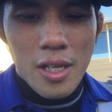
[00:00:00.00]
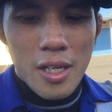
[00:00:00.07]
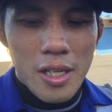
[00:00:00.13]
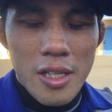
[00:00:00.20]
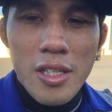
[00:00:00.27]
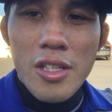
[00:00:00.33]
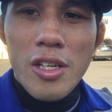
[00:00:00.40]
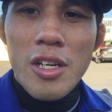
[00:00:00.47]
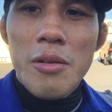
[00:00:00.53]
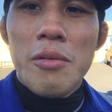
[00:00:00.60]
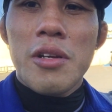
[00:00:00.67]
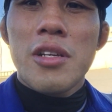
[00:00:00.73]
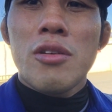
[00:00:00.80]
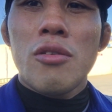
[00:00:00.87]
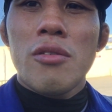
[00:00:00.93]
In turn, when
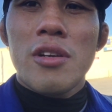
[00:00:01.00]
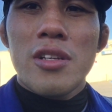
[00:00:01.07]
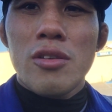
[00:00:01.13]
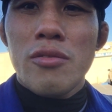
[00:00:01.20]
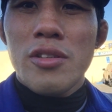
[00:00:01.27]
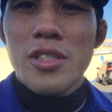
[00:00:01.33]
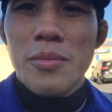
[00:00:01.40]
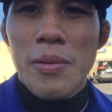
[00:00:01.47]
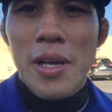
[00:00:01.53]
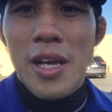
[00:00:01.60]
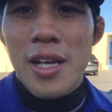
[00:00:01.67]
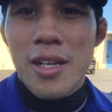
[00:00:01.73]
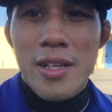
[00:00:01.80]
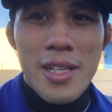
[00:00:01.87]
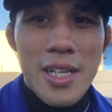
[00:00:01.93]
he gets over to
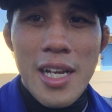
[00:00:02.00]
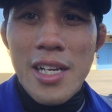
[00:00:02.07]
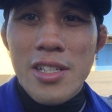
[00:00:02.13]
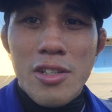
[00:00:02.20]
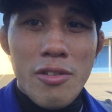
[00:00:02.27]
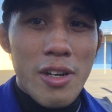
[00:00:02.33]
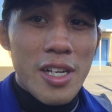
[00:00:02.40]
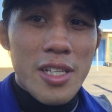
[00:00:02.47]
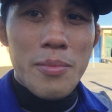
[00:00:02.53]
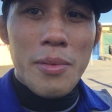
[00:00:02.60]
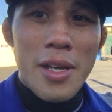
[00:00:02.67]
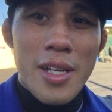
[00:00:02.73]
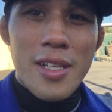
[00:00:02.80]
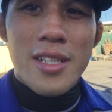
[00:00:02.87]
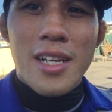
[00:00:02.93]
Japan, that guy's crazy,
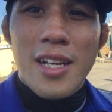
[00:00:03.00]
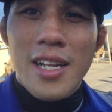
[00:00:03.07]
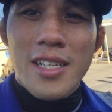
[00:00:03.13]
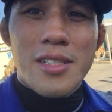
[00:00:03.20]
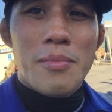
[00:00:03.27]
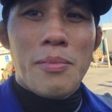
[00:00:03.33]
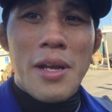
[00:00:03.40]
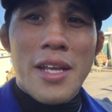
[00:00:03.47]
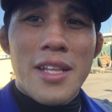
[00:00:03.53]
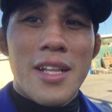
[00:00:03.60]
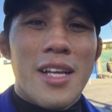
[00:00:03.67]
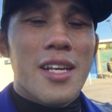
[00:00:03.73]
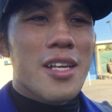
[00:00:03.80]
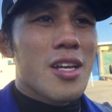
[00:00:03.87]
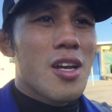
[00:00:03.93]
man. This guy likes to bathe in
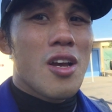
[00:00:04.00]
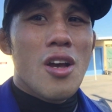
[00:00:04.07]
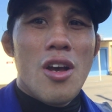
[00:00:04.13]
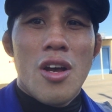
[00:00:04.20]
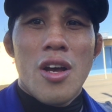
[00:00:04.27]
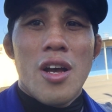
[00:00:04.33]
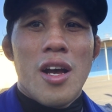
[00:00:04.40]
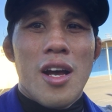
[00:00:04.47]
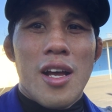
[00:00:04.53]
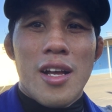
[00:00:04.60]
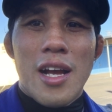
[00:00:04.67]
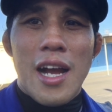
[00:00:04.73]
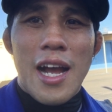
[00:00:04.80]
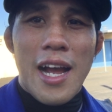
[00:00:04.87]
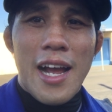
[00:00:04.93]
like
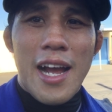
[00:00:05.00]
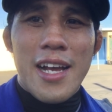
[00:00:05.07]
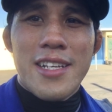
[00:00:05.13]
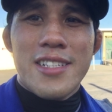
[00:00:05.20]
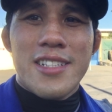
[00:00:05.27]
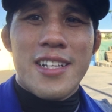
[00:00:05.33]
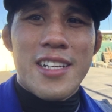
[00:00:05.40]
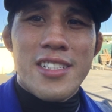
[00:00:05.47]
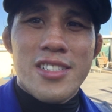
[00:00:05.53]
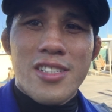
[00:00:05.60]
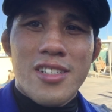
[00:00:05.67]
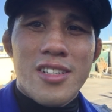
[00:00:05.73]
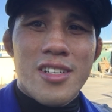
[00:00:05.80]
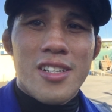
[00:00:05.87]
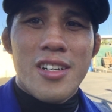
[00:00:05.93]
ice
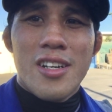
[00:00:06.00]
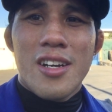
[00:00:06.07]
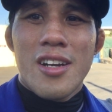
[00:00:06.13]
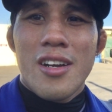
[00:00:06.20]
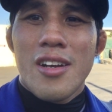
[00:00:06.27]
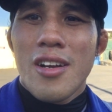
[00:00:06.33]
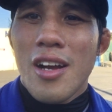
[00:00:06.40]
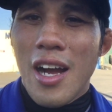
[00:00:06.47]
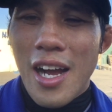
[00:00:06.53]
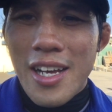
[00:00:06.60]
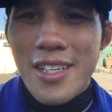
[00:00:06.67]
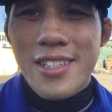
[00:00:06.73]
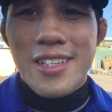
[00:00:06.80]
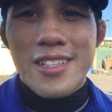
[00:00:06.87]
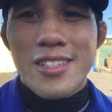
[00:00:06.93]
glacier,
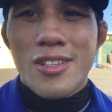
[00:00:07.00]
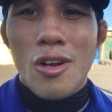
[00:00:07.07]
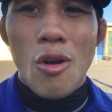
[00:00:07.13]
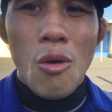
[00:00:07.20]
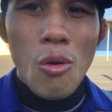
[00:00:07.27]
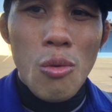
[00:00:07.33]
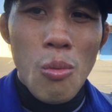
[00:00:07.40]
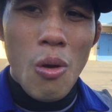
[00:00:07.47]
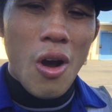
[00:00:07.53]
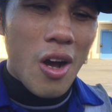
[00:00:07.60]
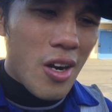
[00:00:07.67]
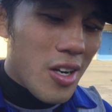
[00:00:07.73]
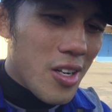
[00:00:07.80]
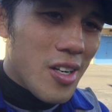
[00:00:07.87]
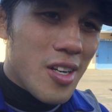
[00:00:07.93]
cold
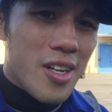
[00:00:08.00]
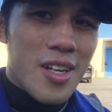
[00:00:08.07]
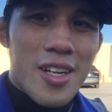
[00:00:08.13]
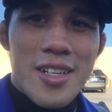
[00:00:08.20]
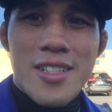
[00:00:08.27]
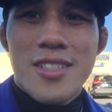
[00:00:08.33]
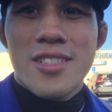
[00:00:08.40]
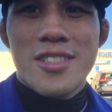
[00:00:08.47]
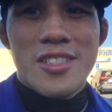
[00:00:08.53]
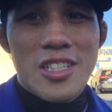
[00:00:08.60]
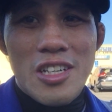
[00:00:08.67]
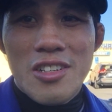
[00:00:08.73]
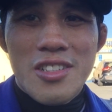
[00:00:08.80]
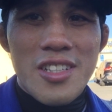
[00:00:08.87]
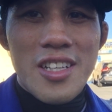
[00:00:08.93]
water. He just
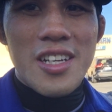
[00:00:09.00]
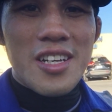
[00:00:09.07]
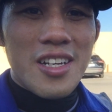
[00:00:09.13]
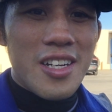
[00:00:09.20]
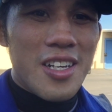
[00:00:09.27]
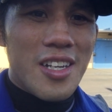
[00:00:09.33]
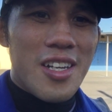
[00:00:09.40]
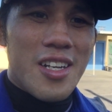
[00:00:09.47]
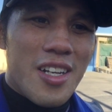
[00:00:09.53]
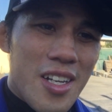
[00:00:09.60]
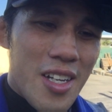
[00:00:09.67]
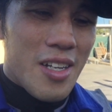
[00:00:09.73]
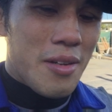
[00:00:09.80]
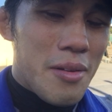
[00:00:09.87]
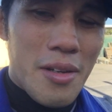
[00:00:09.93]
chills in there.
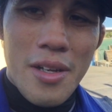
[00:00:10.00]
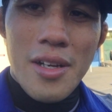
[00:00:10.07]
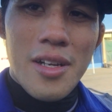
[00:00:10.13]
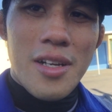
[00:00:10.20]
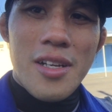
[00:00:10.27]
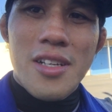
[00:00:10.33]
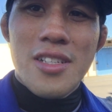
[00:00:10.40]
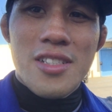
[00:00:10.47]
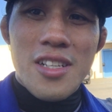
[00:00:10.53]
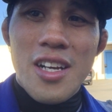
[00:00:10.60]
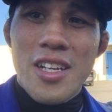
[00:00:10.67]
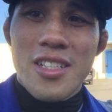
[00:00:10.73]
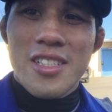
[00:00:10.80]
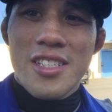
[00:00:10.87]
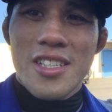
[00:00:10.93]
He's
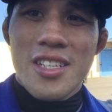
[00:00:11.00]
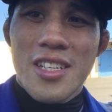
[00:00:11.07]
nuts.